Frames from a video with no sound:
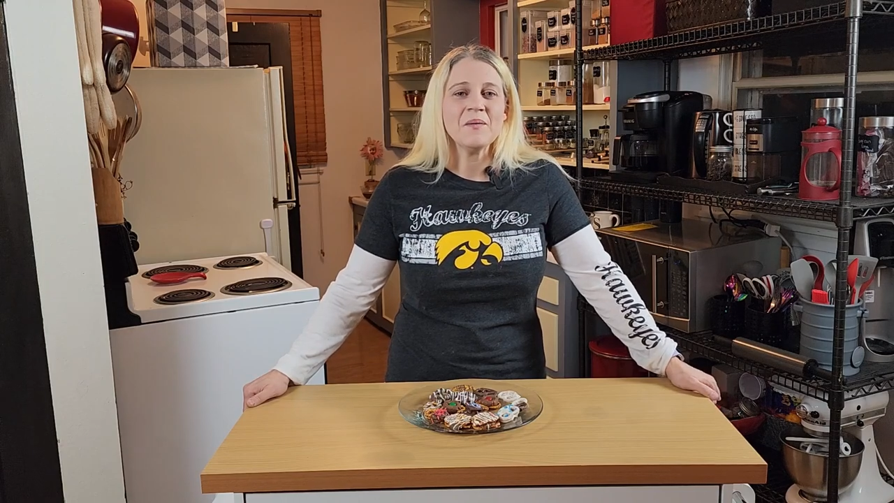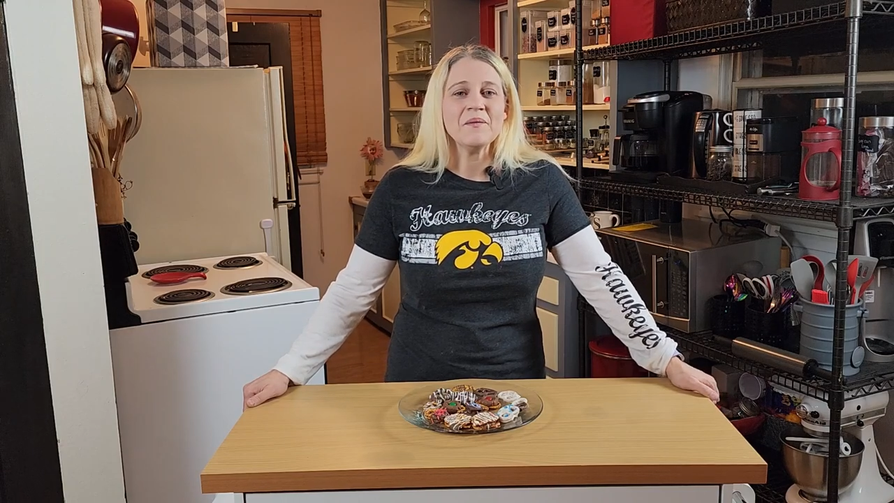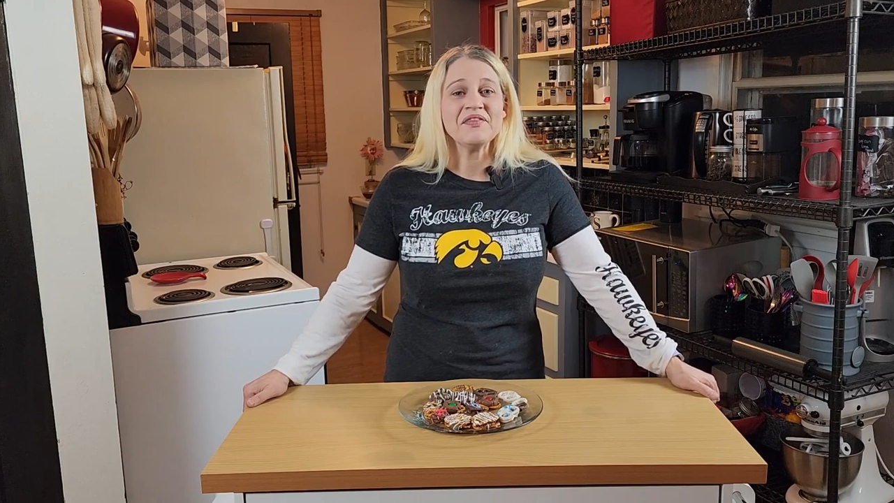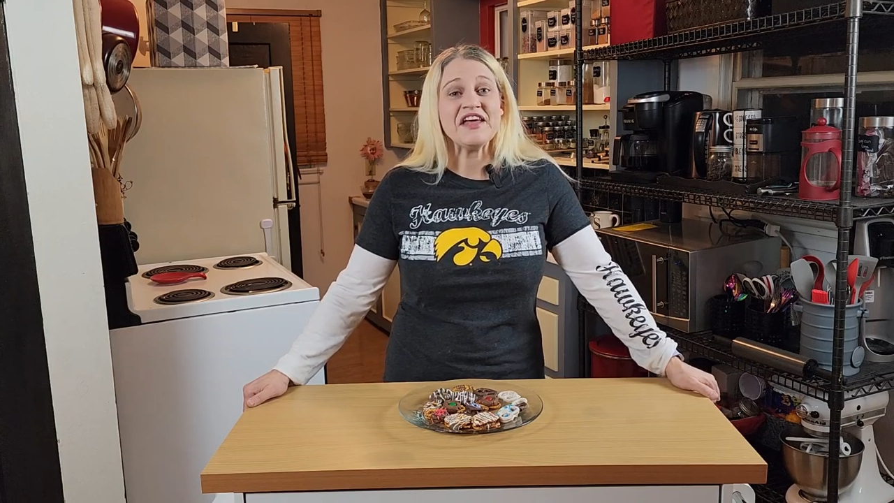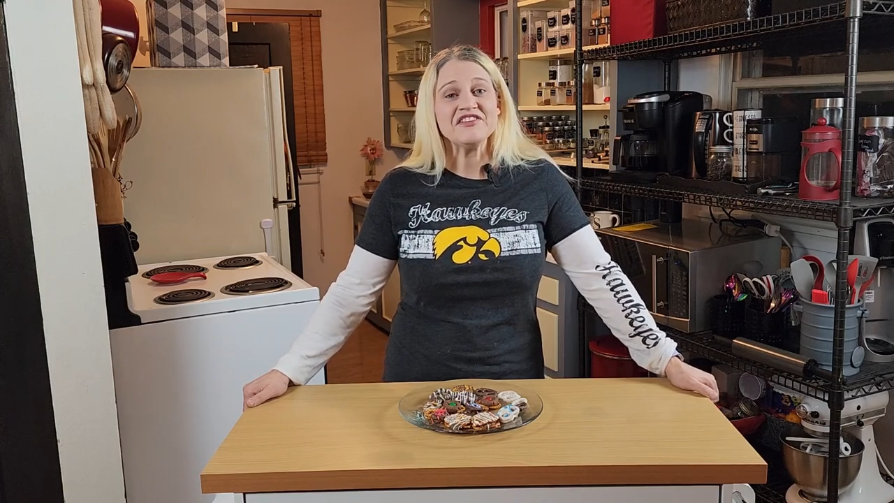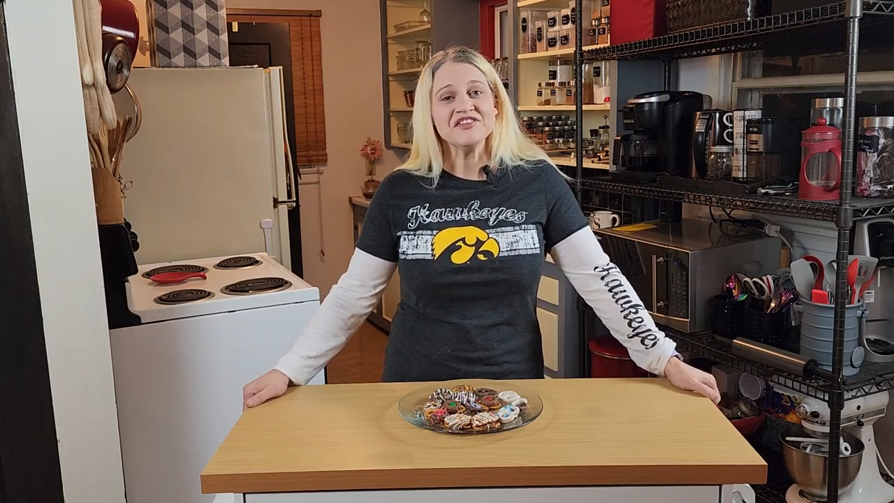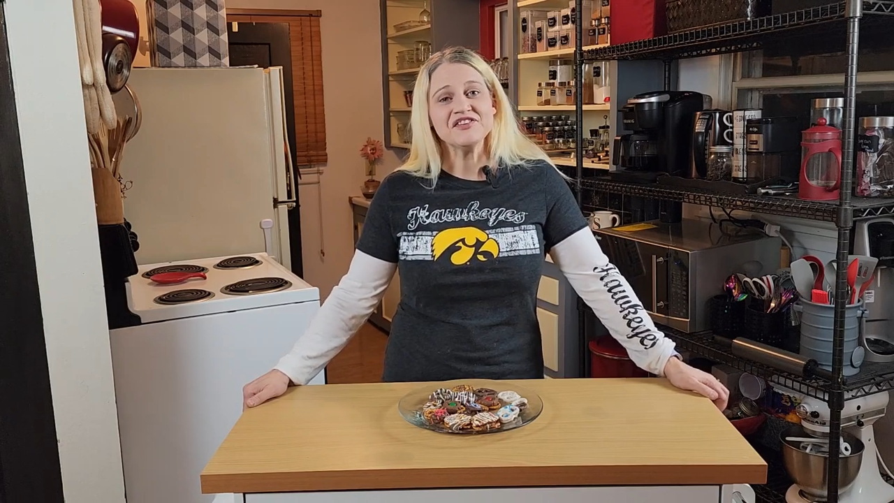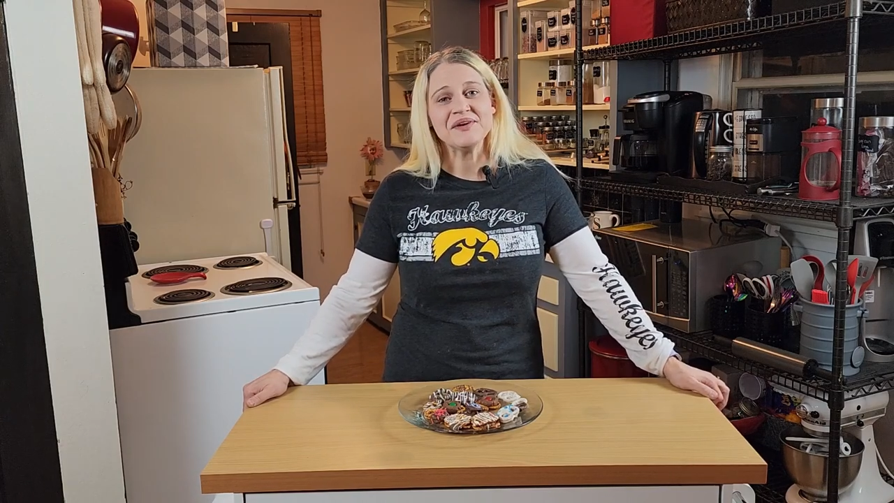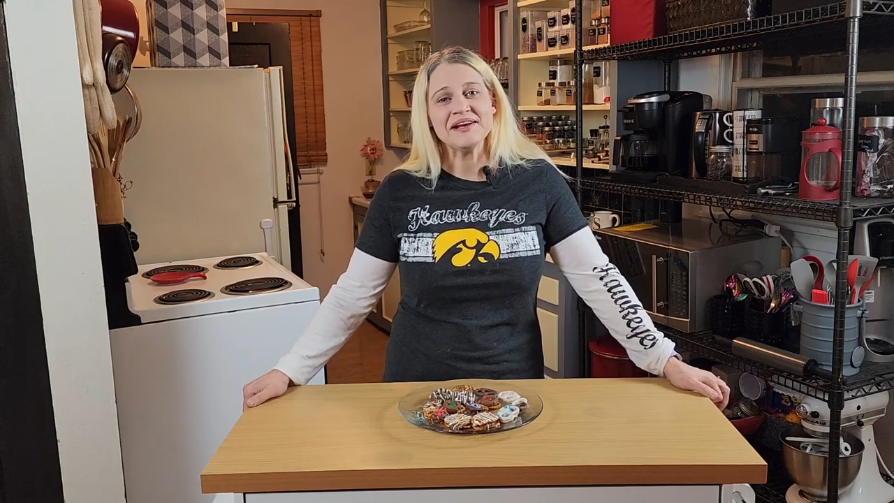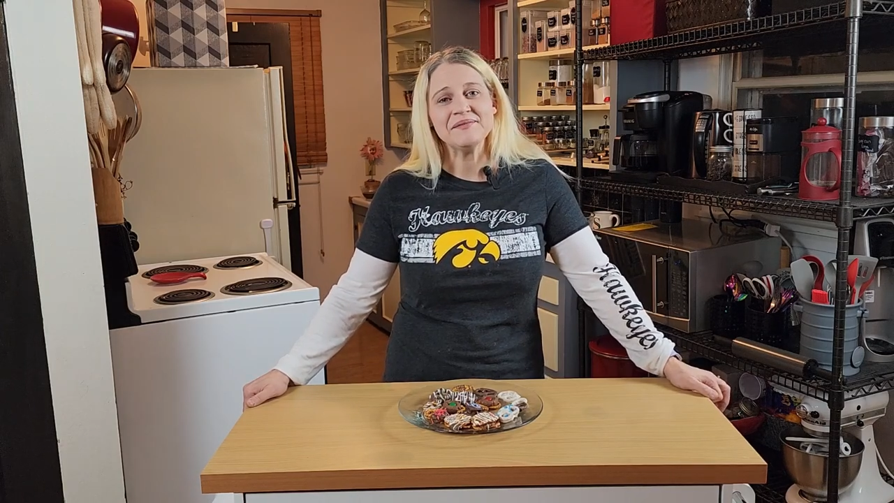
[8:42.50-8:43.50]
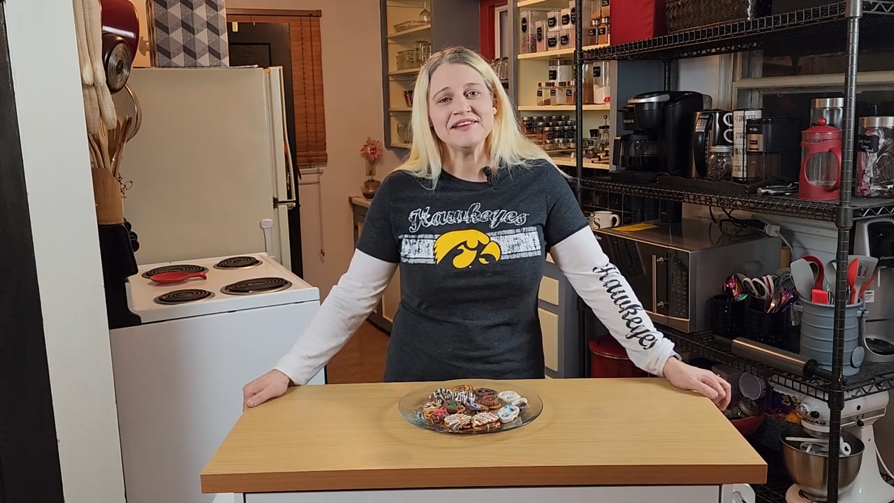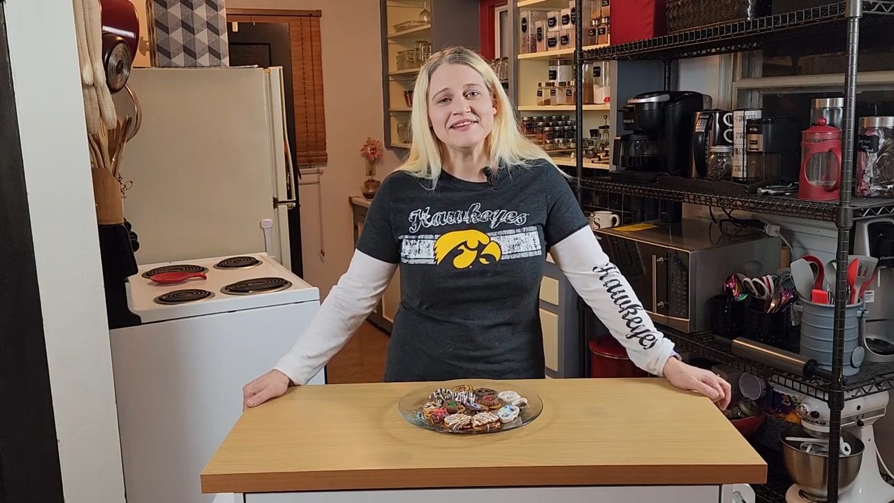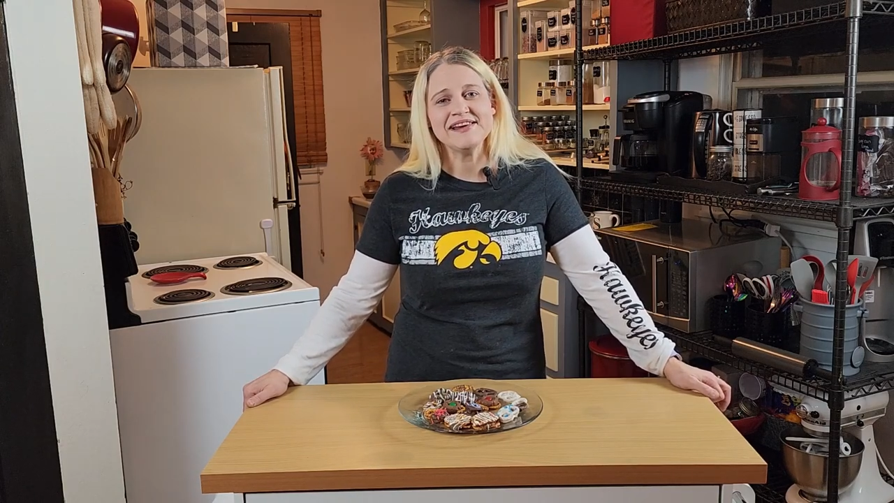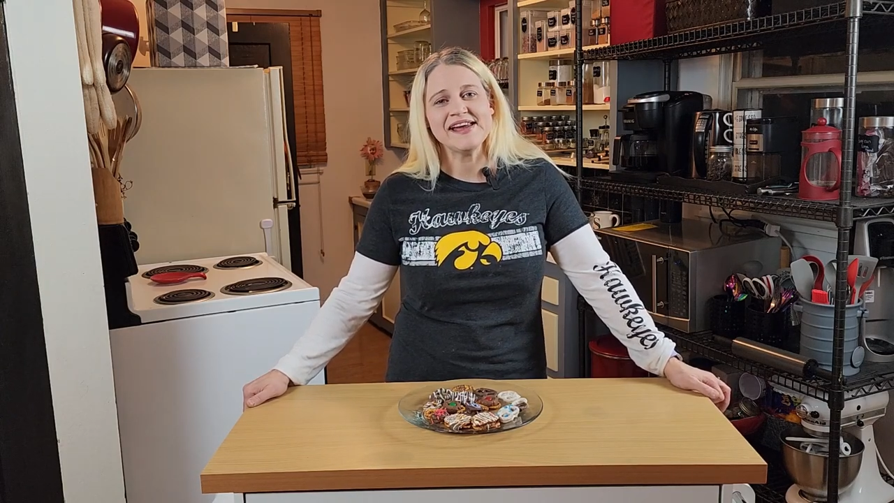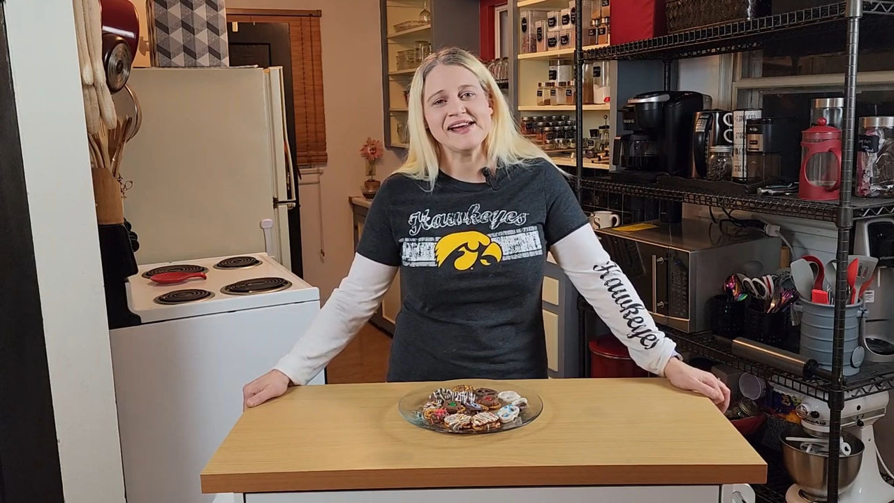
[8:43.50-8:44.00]
Well, thanks for joining me
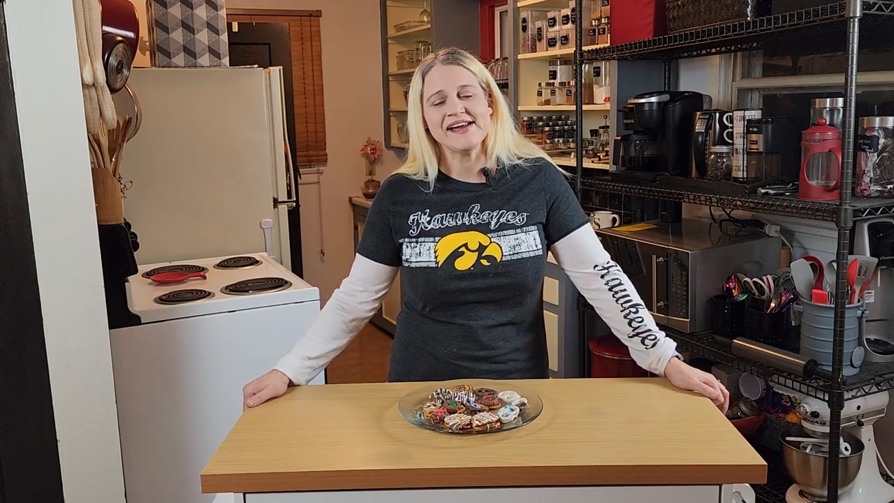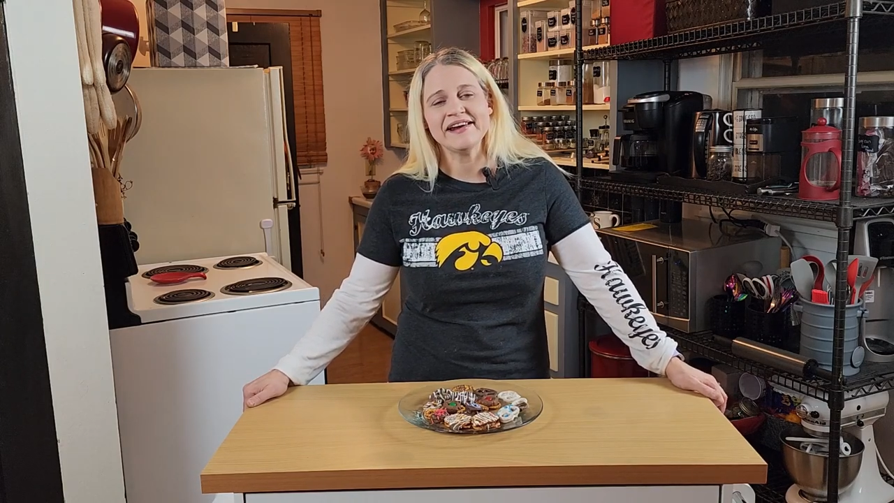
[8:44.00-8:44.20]
today,